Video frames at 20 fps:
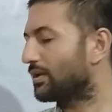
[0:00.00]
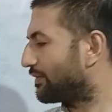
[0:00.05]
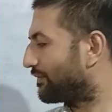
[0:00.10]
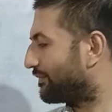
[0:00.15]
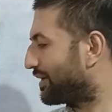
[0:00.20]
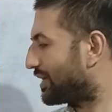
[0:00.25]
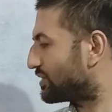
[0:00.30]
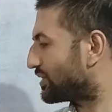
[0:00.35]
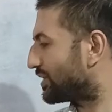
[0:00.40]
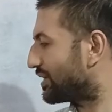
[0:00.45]

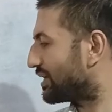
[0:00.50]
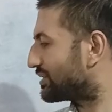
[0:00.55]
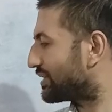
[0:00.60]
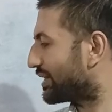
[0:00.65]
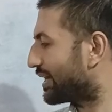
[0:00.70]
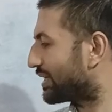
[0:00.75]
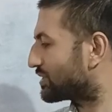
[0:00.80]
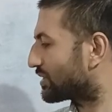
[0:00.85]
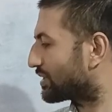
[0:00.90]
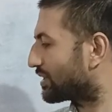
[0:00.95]
which is
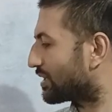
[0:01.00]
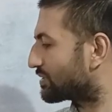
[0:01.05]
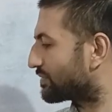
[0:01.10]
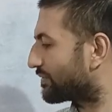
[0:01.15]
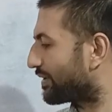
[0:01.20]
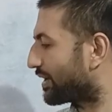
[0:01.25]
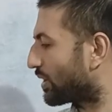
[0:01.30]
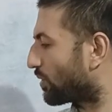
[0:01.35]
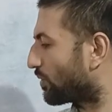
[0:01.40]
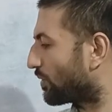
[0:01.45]
h cut
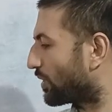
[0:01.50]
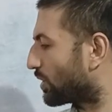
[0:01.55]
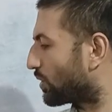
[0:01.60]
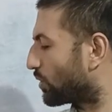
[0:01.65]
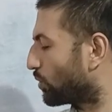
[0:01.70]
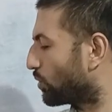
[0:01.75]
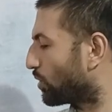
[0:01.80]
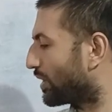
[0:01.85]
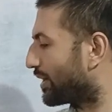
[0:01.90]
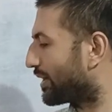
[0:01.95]
square over
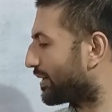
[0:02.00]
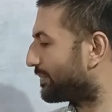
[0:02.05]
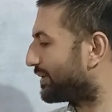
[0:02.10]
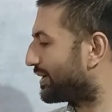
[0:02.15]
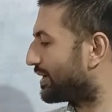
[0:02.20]
2m